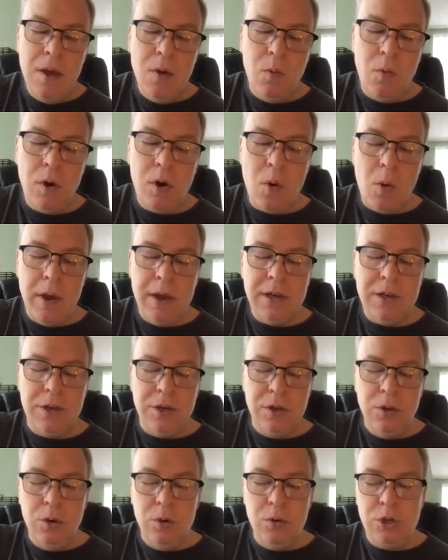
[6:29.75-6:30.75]
We're going
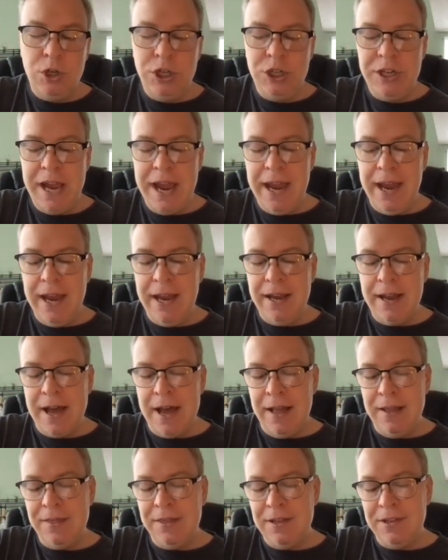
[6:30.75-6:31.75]
to shade
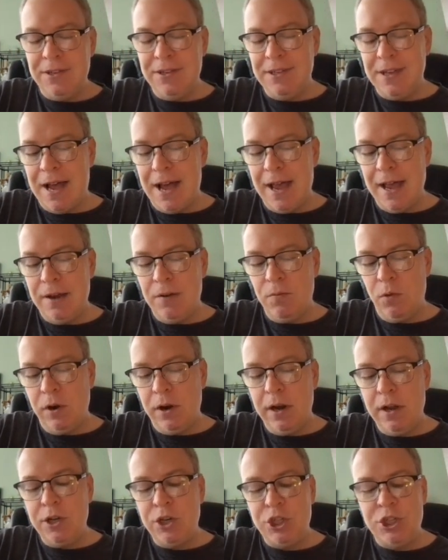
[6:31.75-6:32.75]
on this side. We're
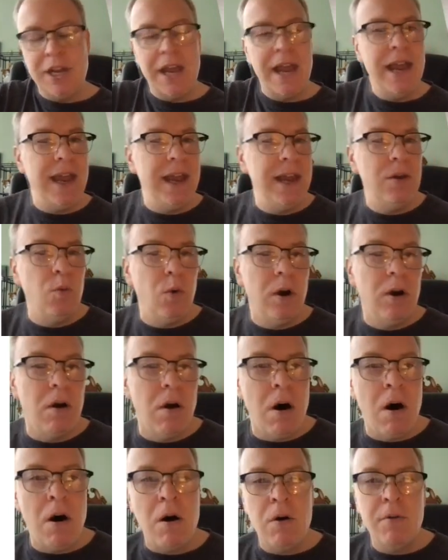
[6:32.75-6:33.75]
going to shade where
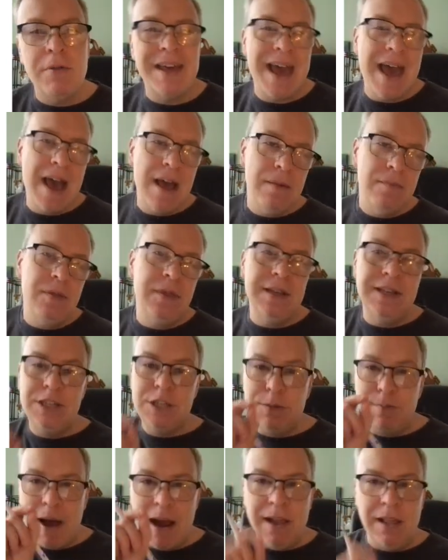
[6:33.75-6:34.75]
all the
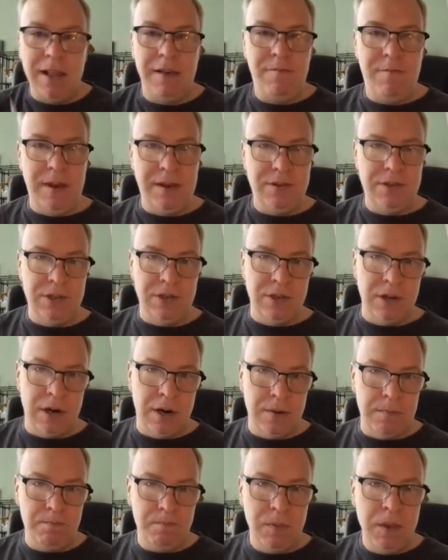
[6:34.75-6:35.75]
smiley faces
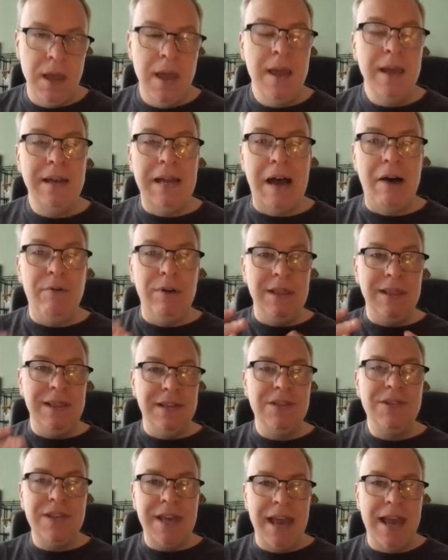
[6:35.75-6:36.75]
are. Now, in
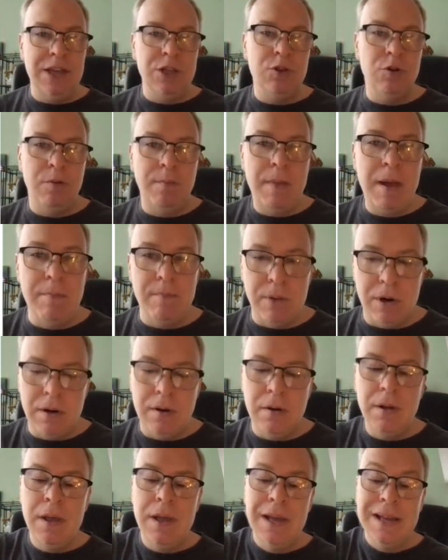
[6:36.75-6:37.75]
this case,
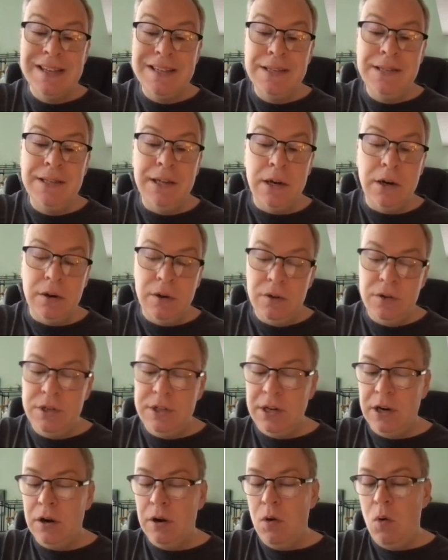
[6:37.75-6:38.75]
remember, 0,
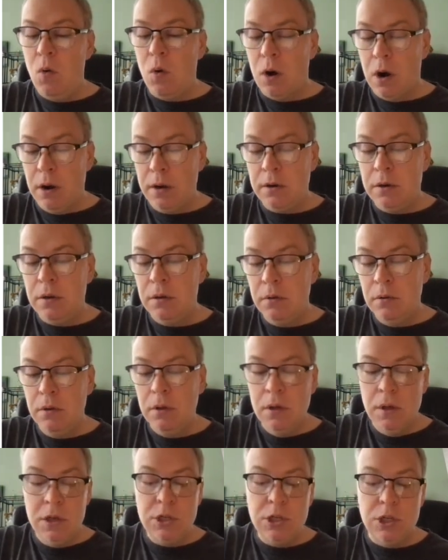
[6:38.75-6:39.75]
0 worked,
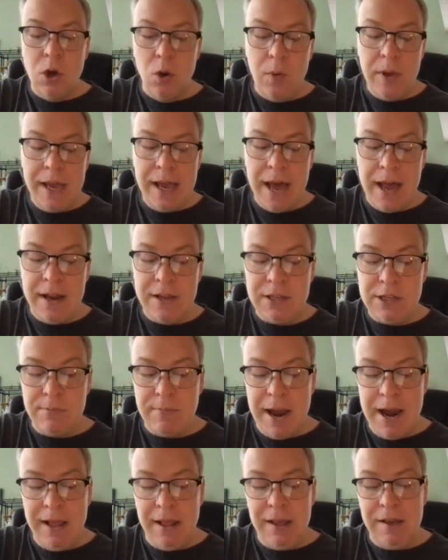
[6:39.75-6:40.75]
so we got a
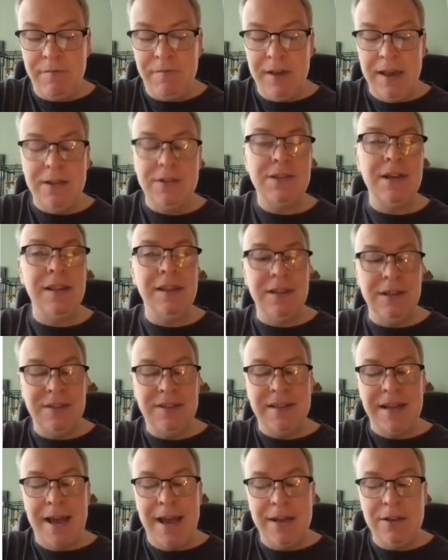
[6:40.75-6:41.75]
smiley face on
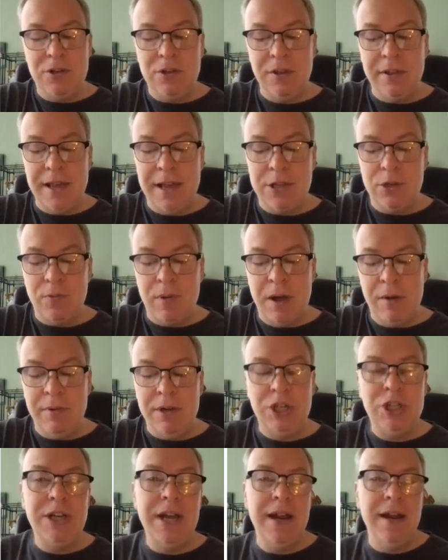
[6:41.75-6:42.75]
this side, so that's why
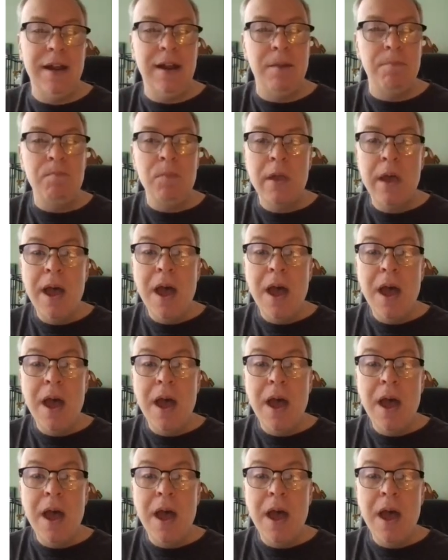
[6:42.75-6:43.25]
we shaded.